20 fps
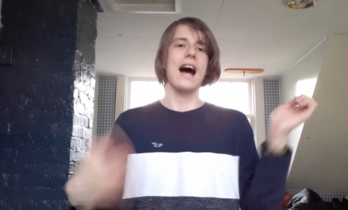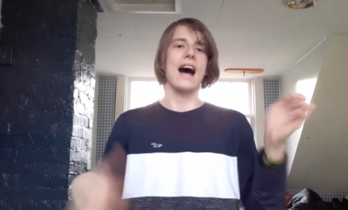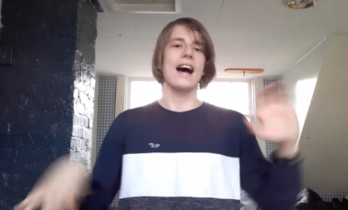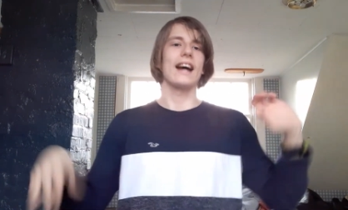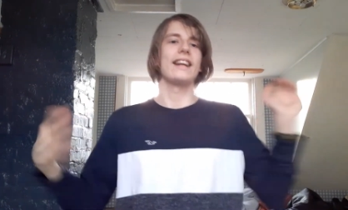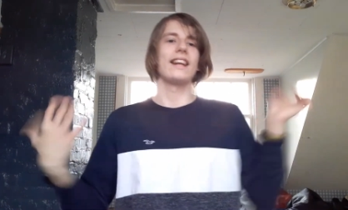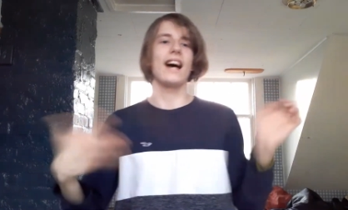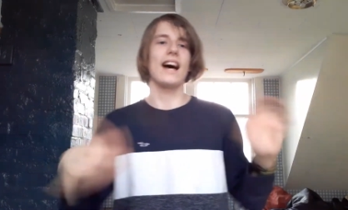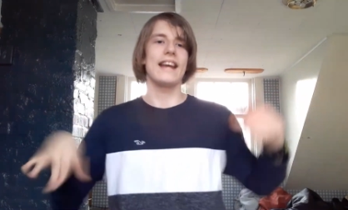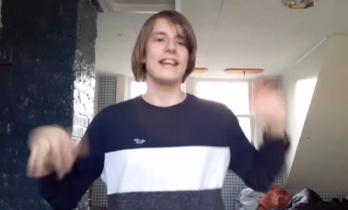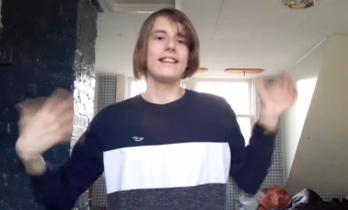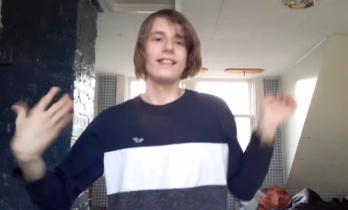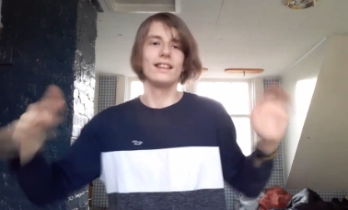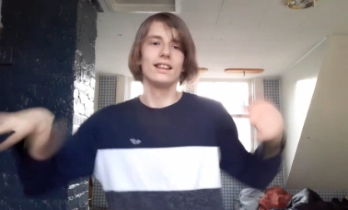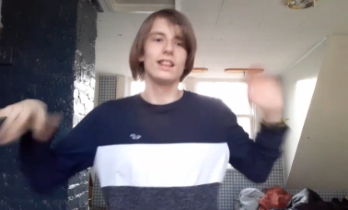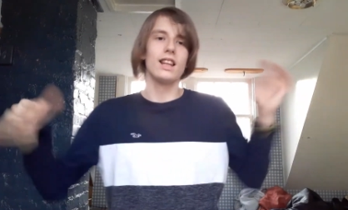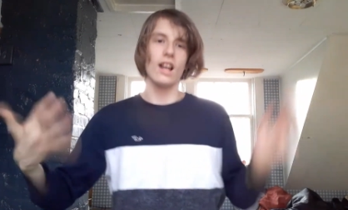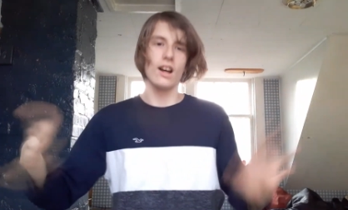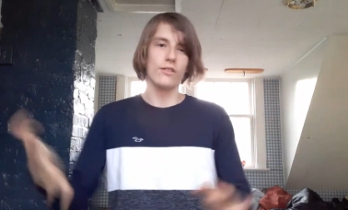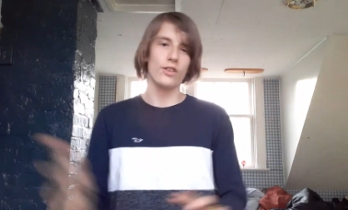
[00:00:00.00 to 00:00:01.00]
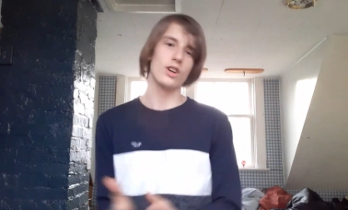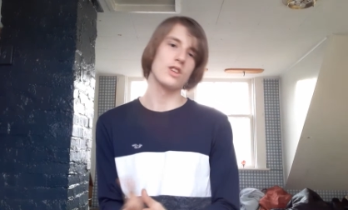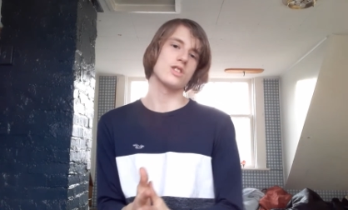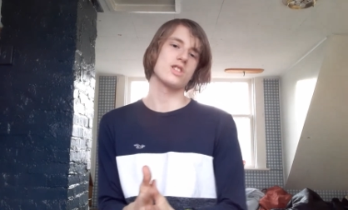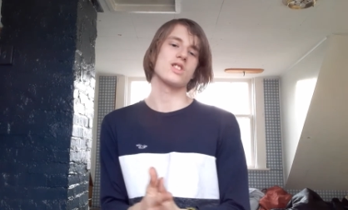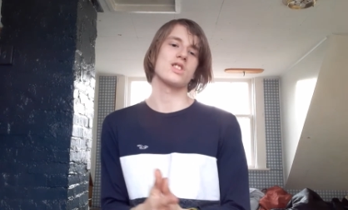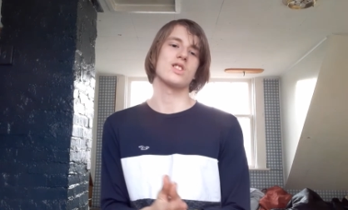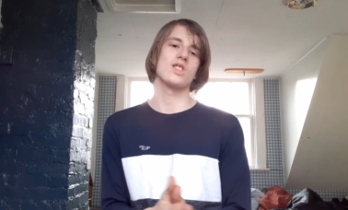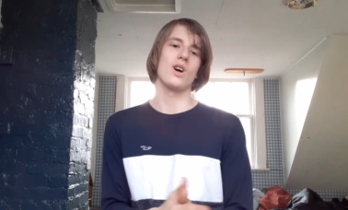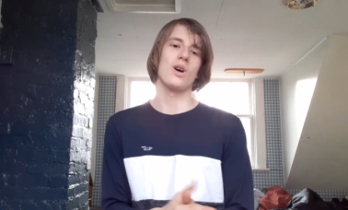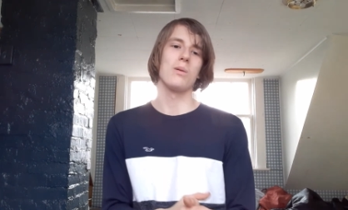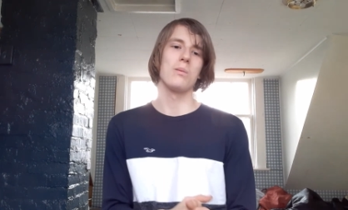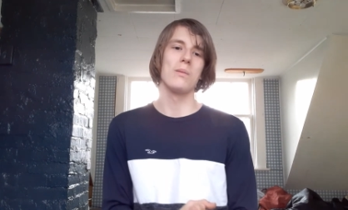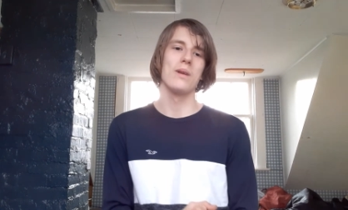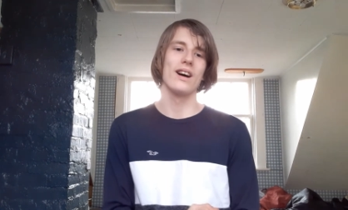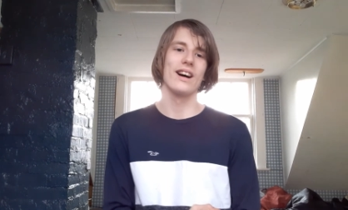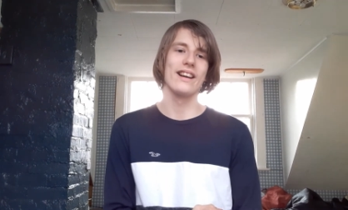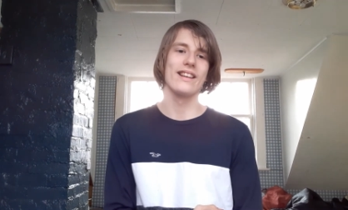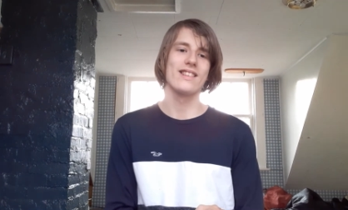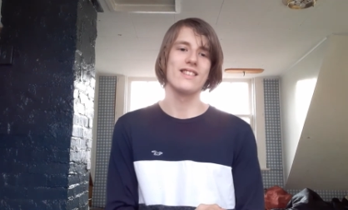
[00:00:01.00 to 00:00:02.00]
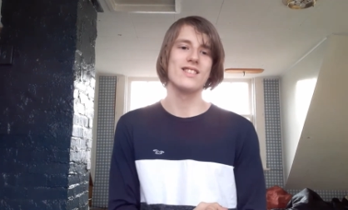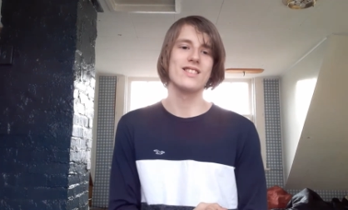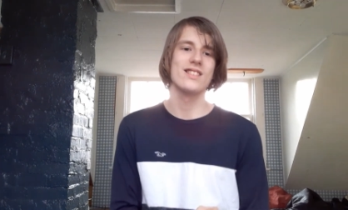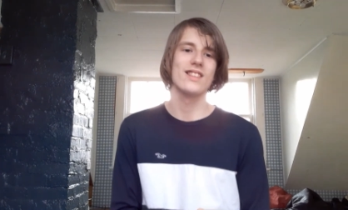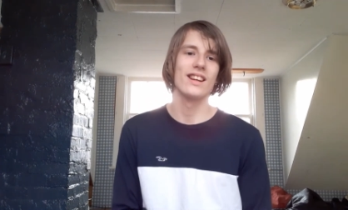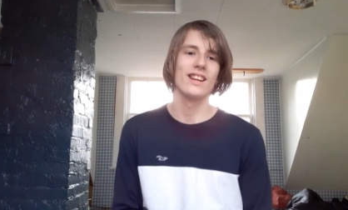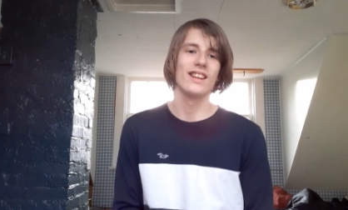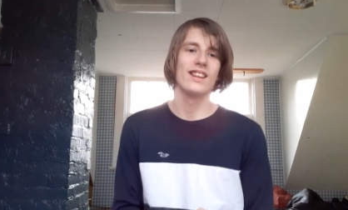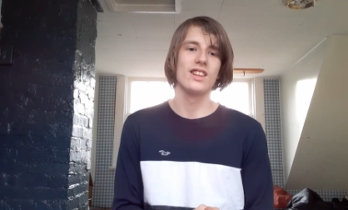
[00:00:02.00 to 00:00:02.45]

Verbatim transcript: and I love her so much.